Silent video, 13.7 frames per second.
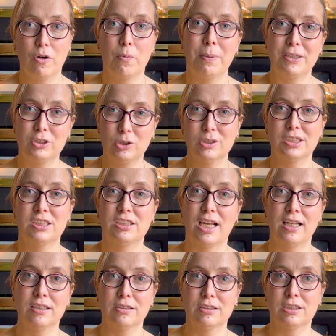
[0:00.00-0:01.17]
By Jewish
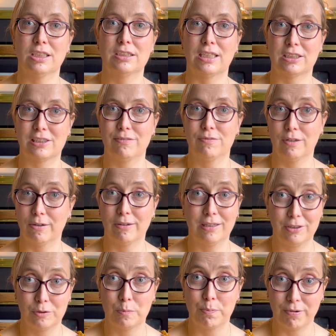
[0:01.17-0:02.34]
standards, that's actually very
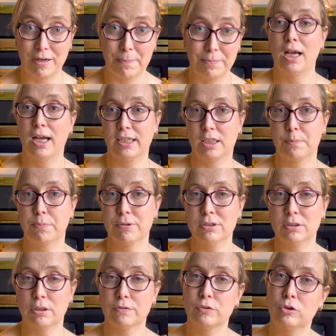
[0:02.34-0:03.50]
little prep. I had printed
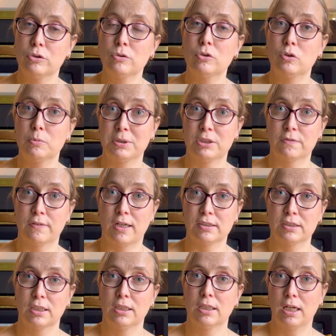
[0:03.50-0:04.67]
off 2 Tu Bishvat
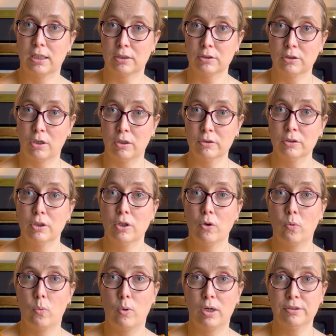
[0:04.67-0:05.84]
Haggadah,
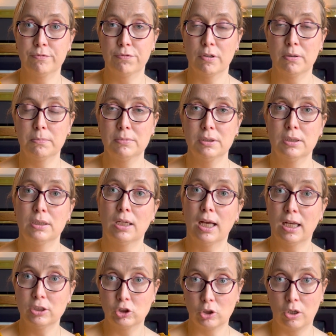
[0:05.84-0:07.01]
one from
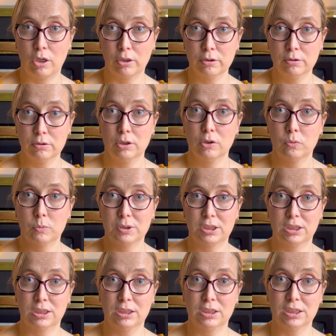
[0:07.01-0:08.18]
Hazon, which
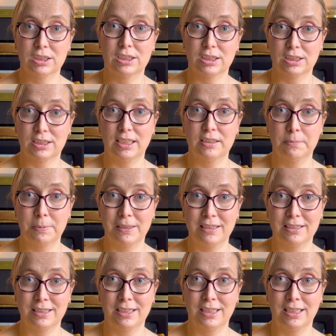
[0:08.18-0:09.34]
is a
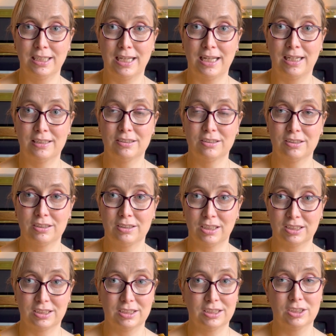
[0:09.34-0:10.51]
sustainability and
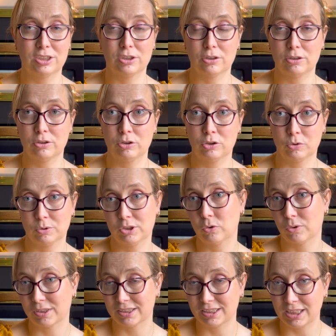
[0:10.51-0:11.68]
justice Jewish
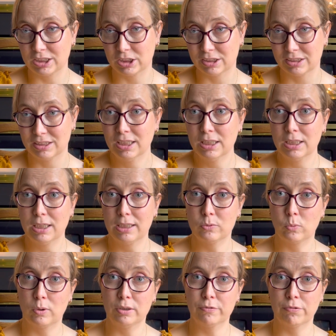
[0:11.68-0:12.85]
organization, and
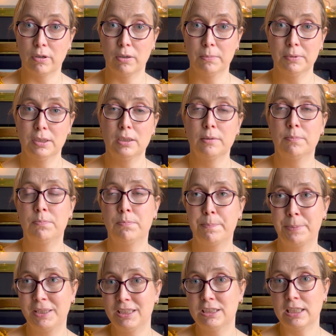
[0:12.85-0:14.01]
one from
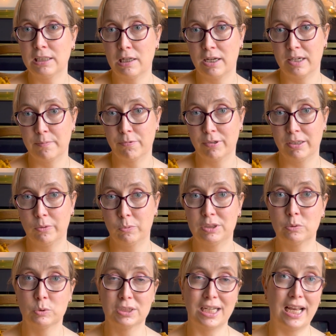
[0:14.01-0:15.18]
PJ Library, which
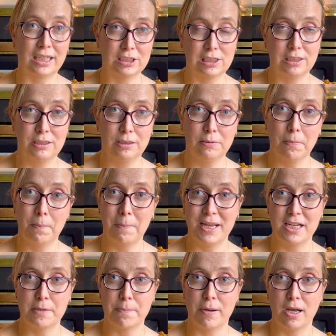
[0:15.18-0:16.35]
was actually
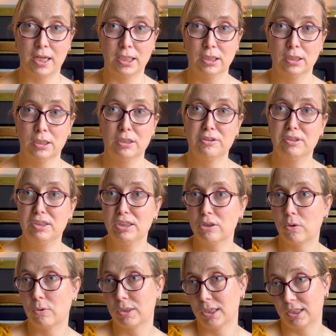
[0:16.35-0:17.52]
made by
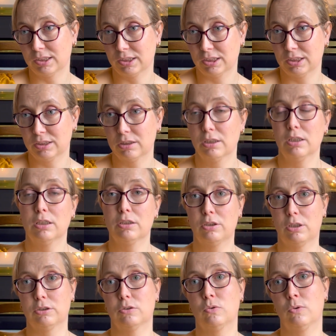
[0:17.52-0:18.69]

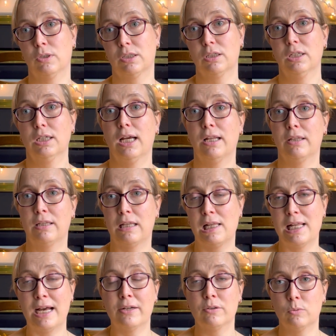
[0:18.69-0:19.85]
Neochasid.org. And the
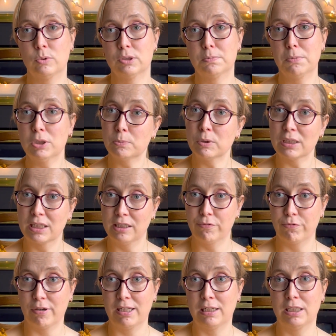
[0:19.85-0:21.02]
latter was much more
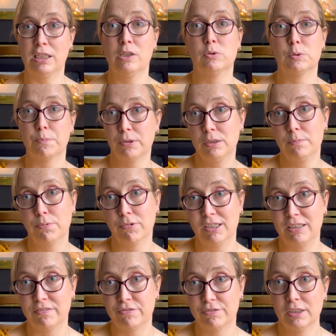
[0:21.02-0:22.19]
kid-friendly. It was pretty
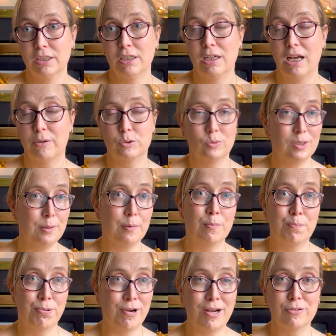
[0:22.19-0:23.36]
brief. I was really
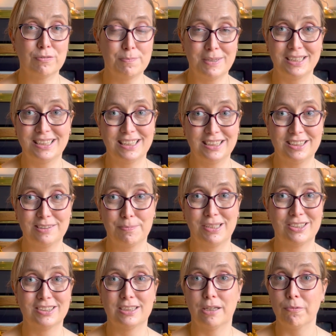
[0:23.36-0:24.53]
proud of my kids
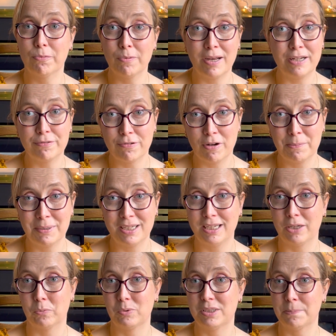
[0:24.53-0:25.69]
because they read from it,
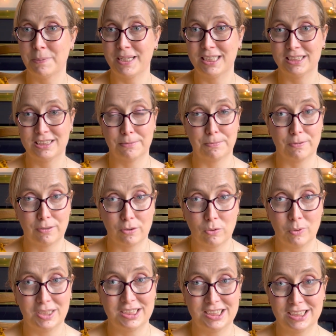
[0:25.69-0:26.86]
and we debated some of the
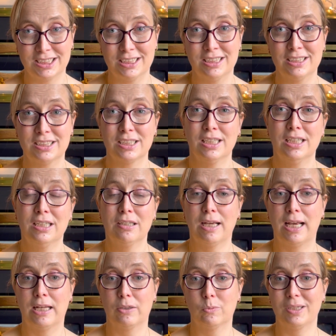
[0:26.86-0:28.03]
questions,
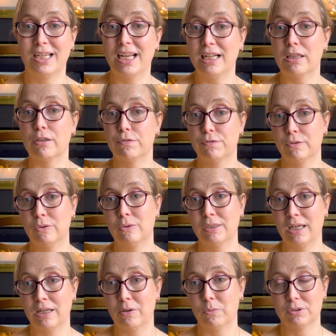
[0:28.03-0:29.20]
and we ate the food,
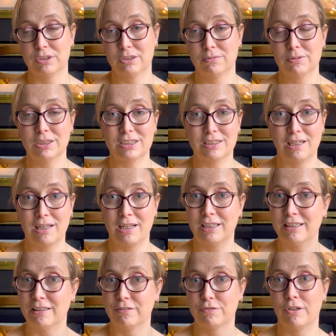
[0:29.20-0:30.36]
and it was just a light
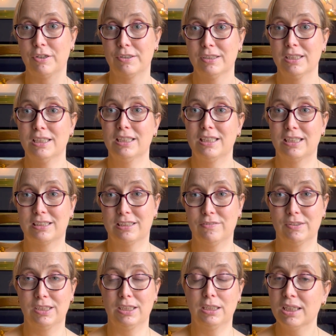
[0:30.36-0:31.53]
and fun
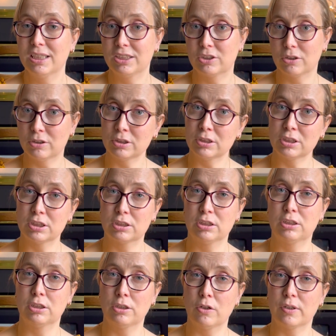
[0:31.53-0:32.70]
activity. It's also just good
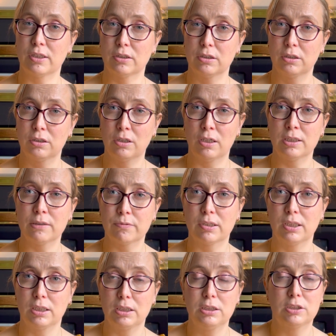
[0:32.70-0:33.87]
to know that not
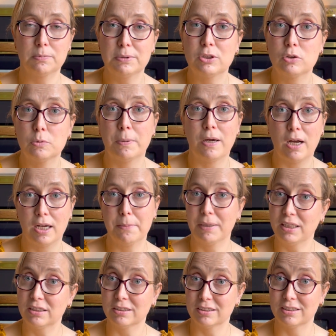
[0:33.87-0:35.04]
everything needs to be super high
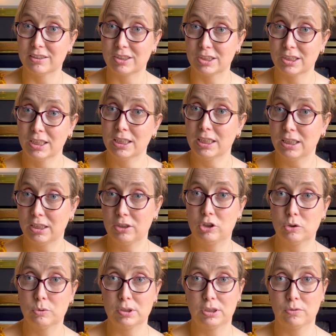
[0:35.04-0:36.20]
maintenance in
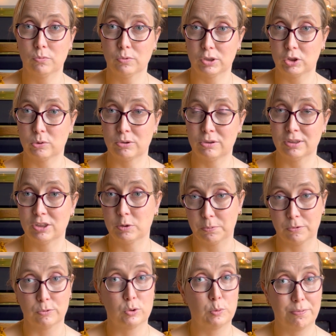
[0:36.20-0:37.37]
Jewish ritual and
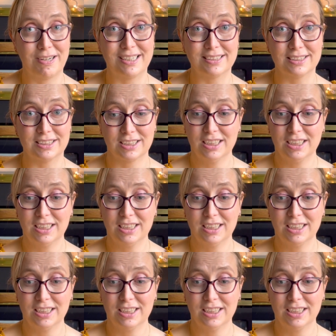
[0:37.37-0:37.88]
spiritual practice.